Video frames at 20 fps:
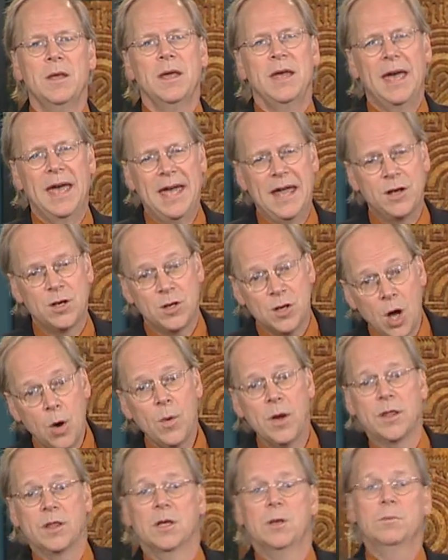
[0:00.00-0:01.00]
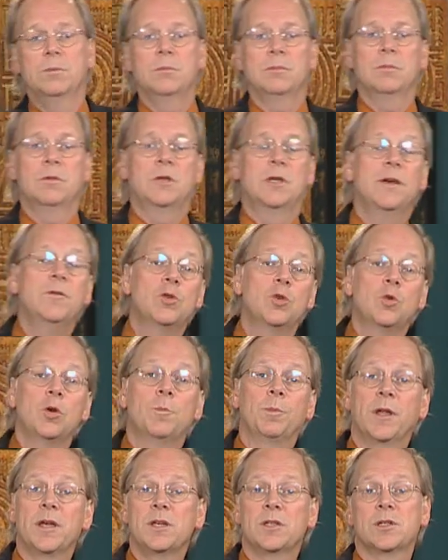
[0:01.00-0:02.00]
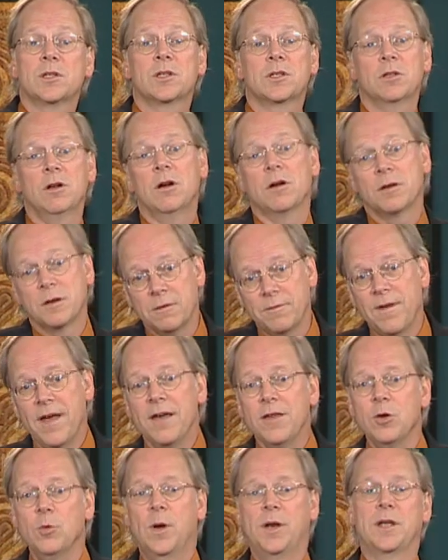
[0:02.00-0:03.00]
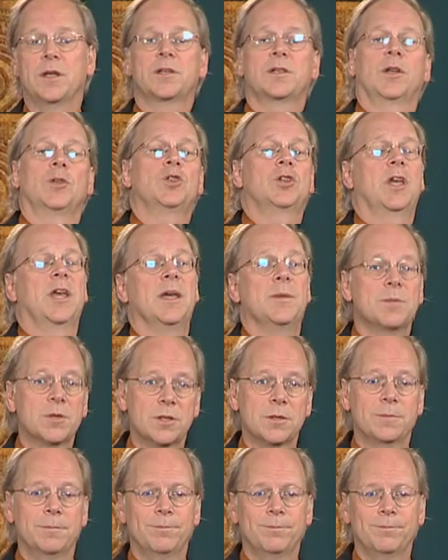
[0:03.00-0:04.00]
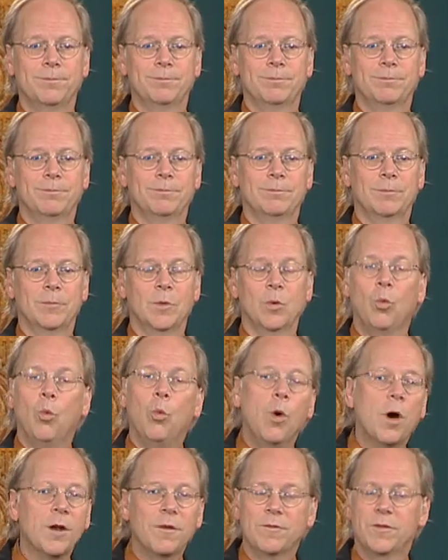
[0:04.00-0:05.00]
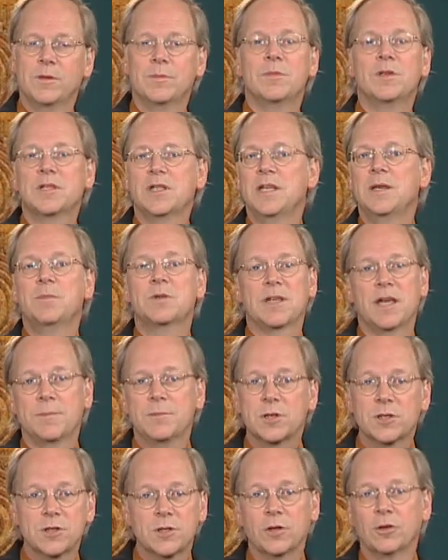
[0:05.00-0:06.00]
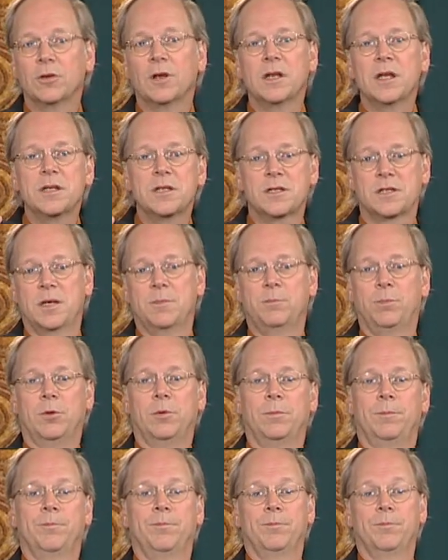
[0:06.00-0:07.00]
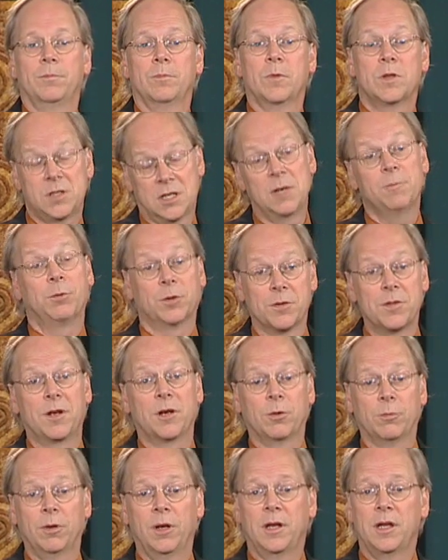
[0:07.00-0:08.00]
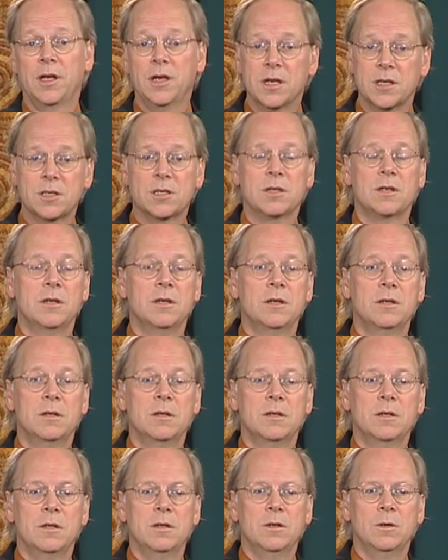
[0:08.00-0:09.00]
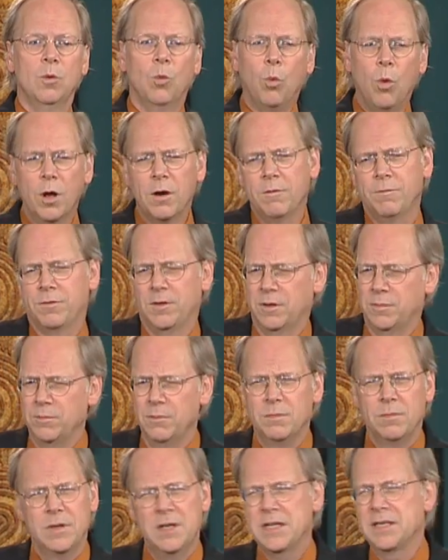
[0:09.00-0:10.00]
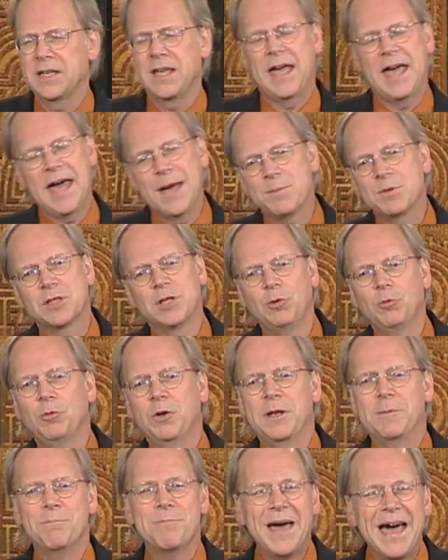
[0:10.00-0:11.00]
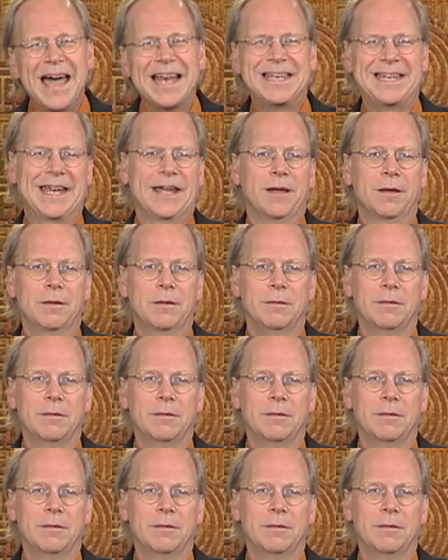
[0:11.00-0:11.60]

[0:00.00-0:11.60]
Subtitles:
And knowing them gives you a place to start in evaluating such games. One of them seems absurdly simple, simpler than it really is. One of them is absolutely maddening.